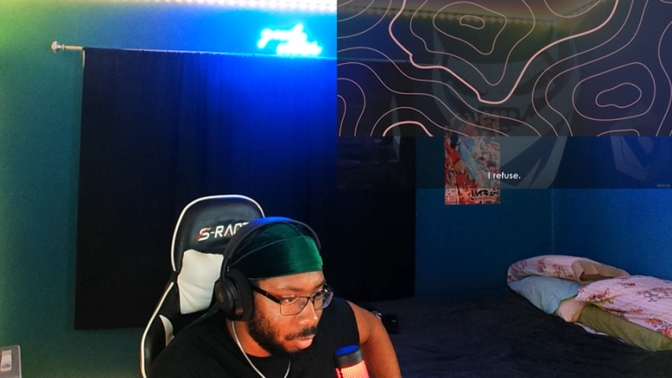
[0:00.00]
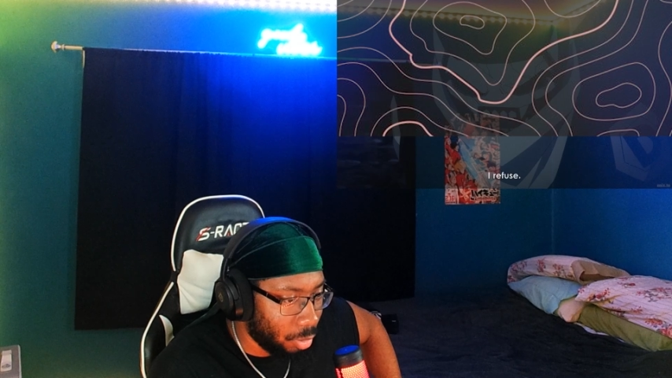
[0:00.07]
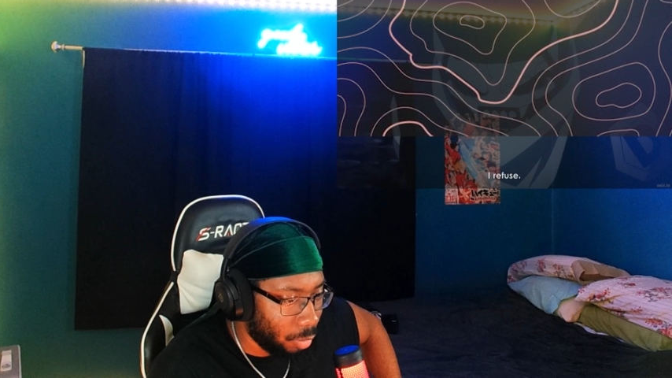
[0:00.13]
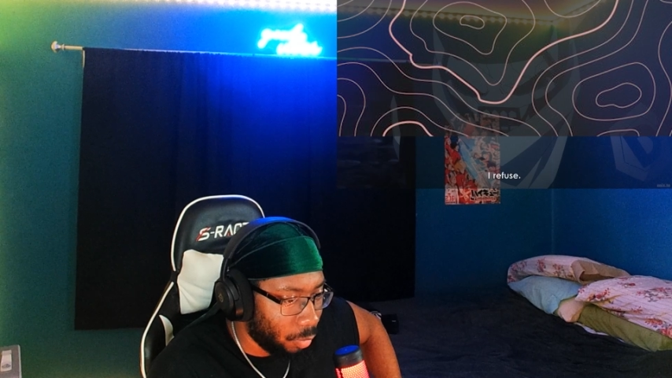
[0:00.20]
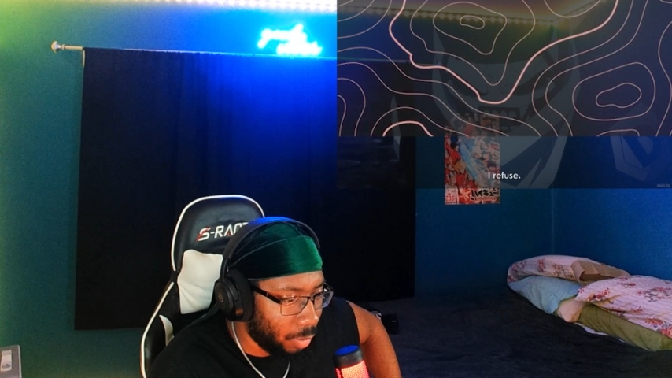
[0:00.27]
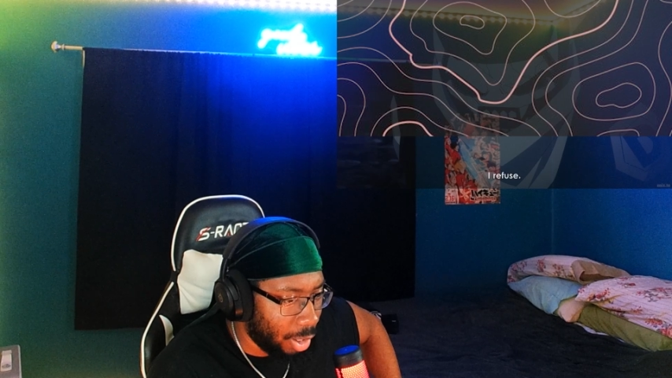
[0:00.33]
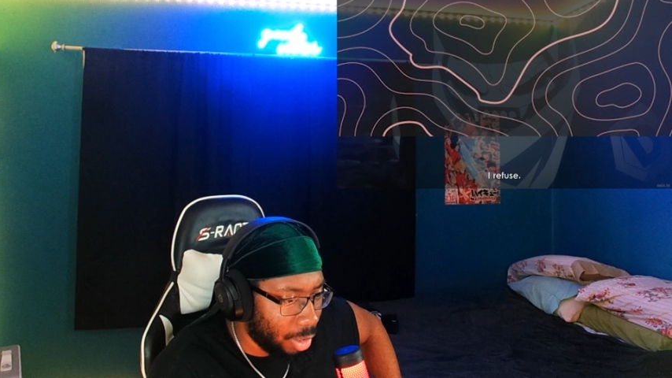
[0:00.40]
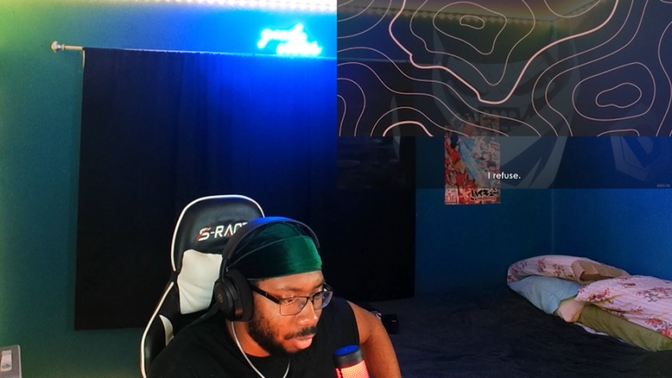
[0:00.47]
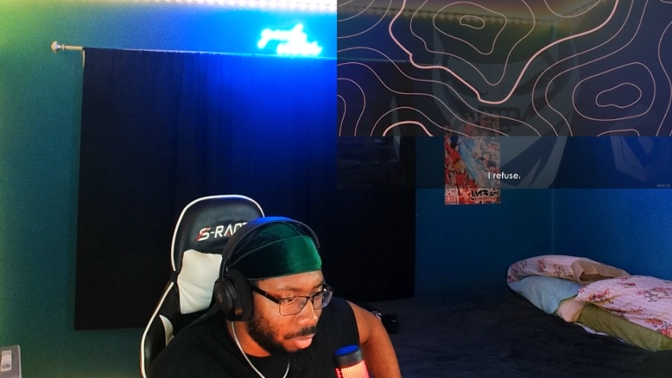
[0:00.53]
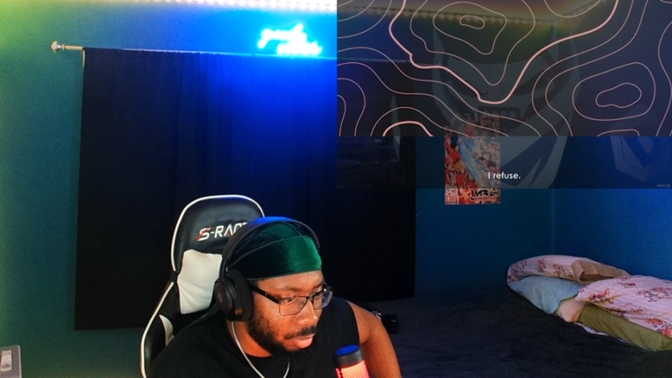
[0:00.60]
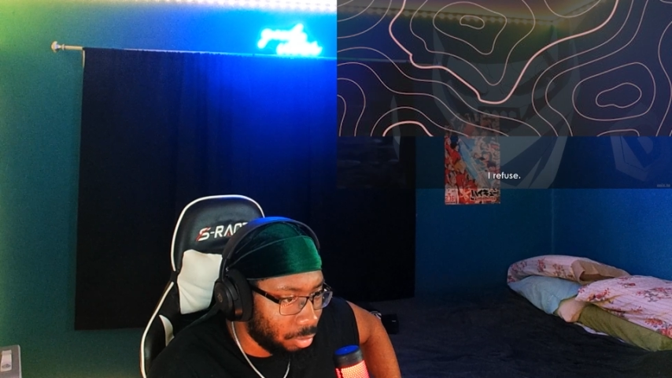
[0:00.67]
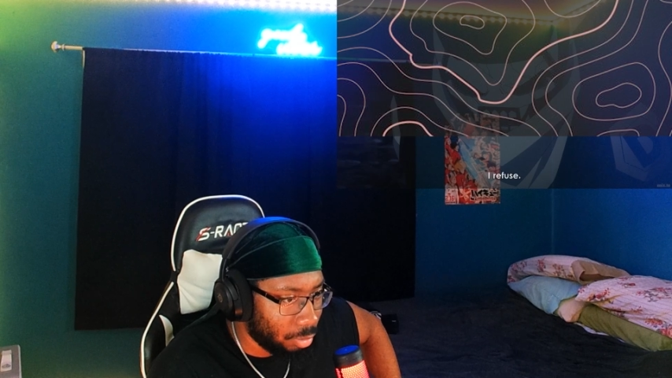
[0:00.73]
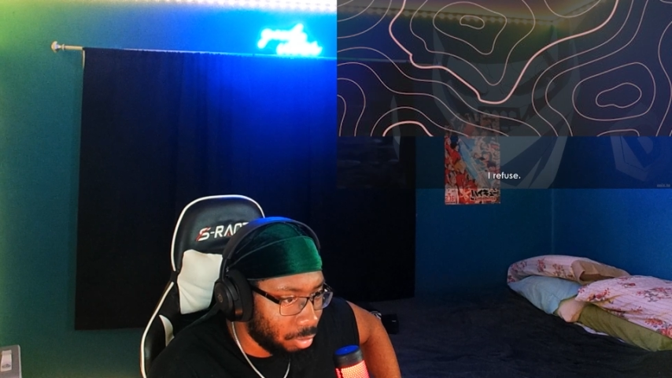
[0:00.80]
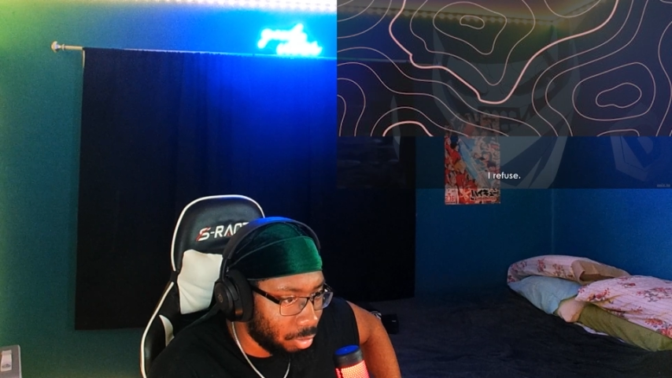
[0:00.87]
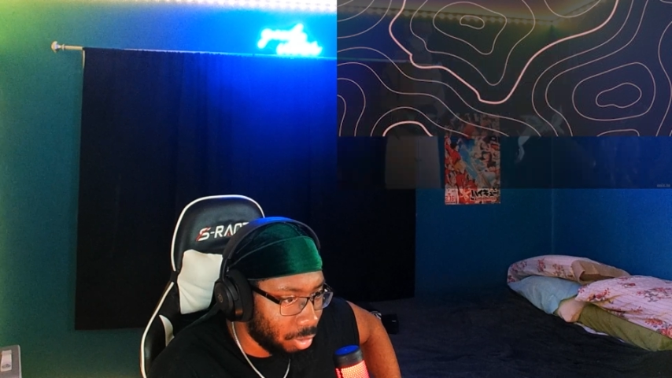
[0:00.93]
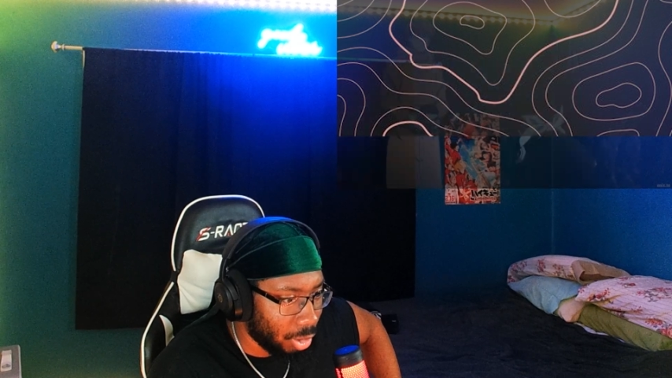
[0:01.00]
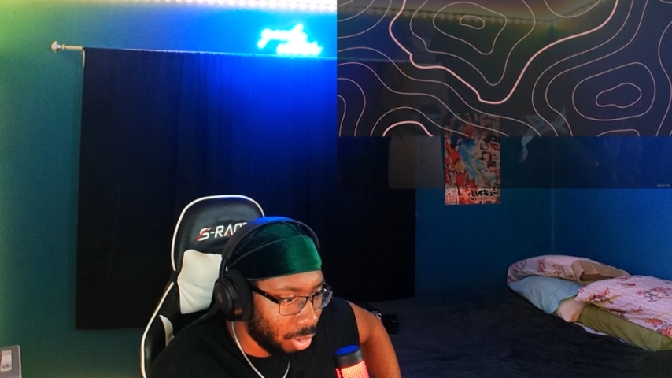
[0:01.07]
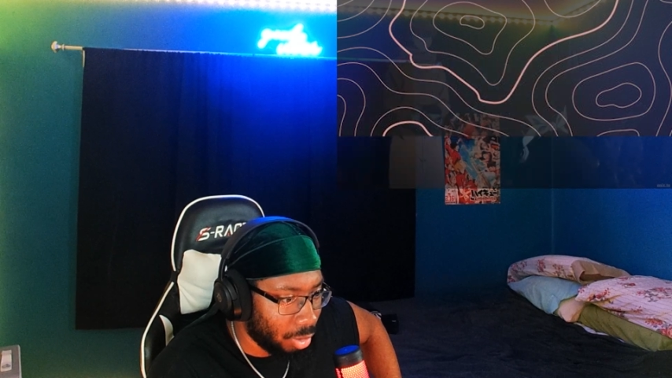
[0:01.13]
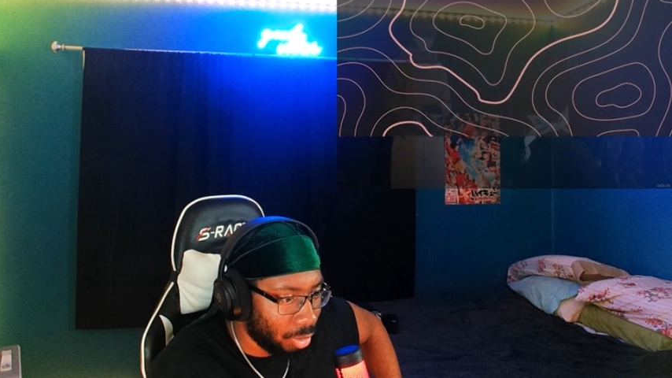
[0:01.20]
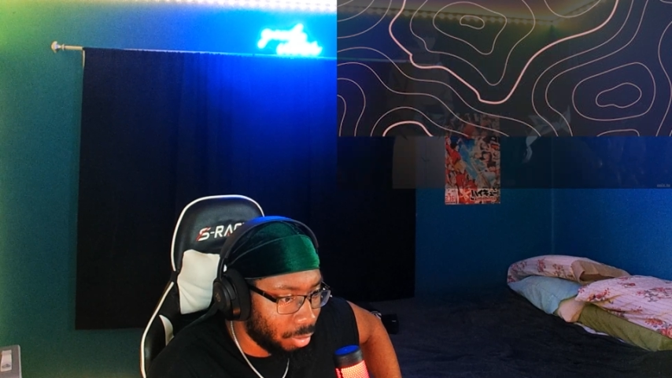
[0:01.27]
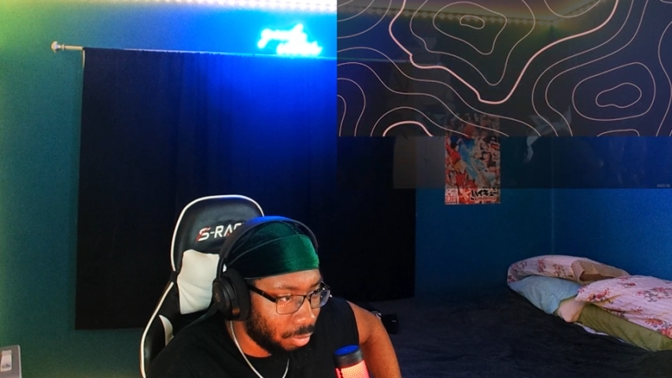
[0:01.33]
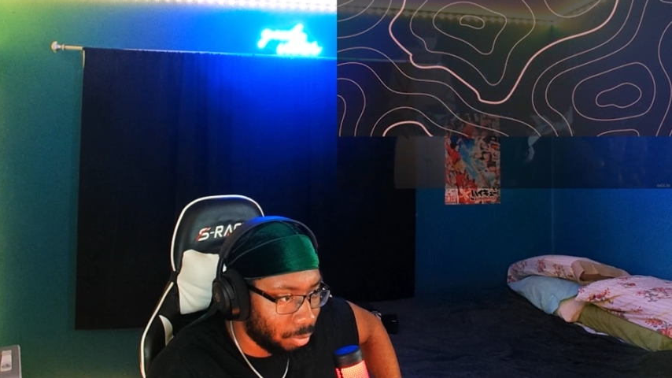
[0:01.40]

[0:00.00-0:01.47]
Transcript: Oh, wow. Okay.